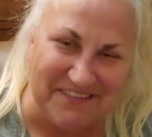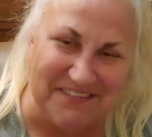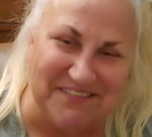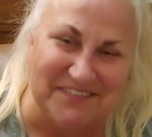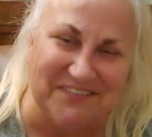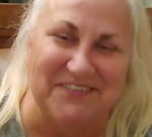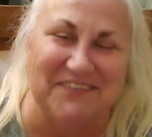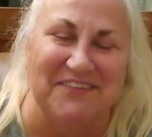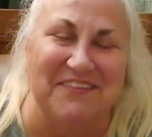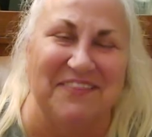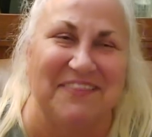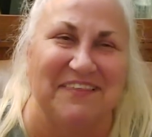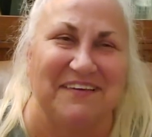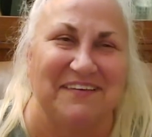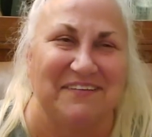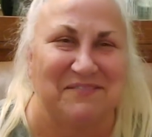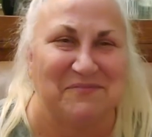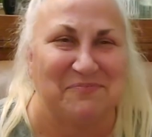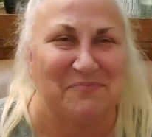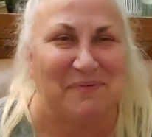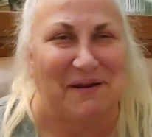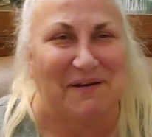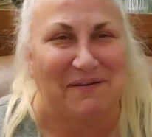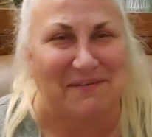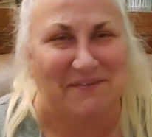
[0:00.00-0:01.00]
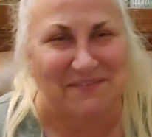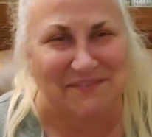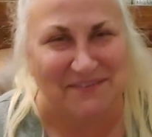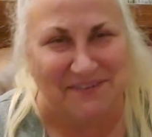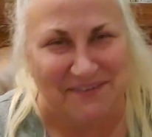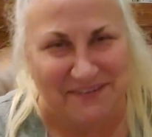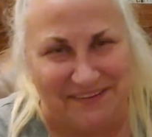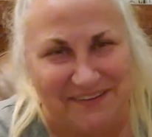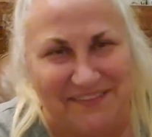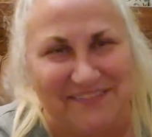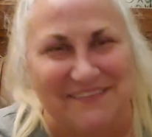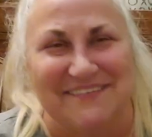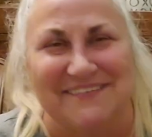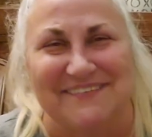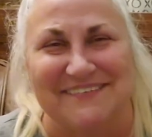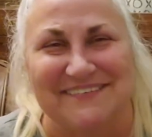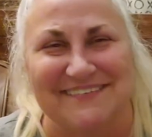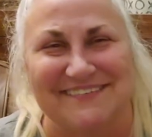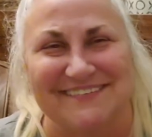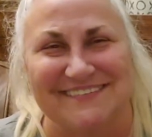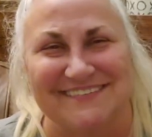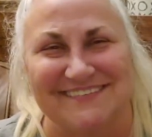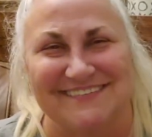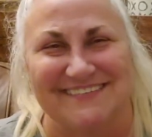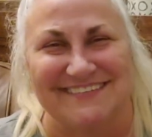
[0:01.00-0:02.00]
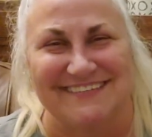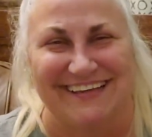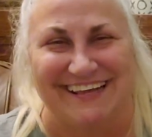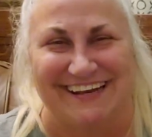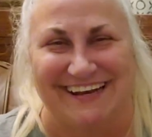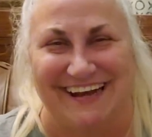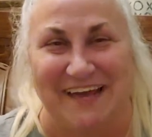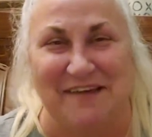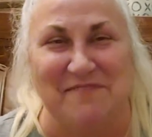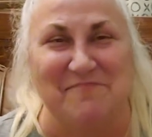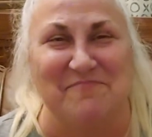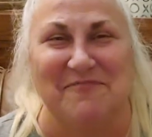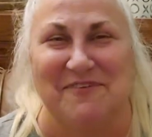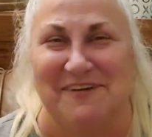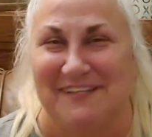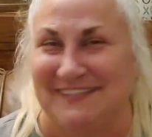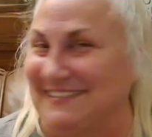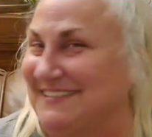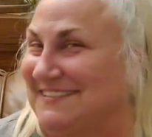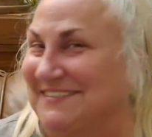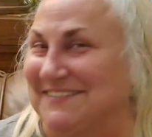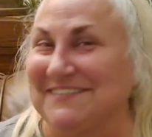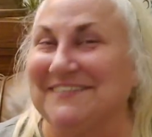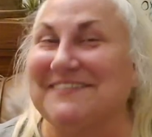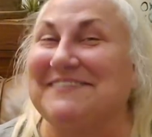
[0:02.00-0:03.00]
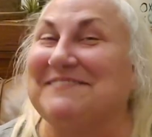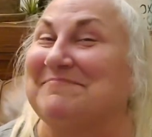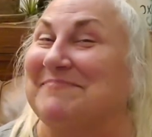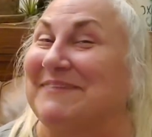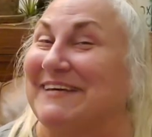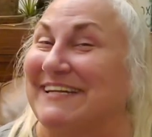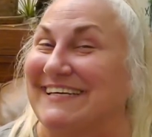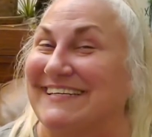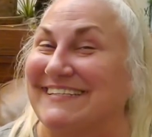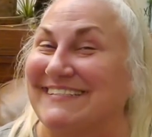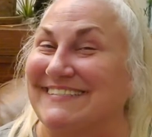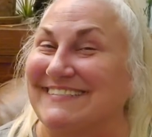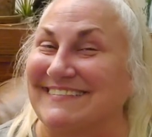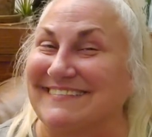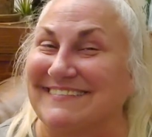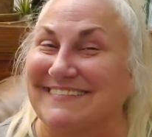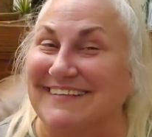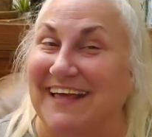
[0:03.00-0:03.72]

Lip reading: certain things better than others. And I'm willing to admit it.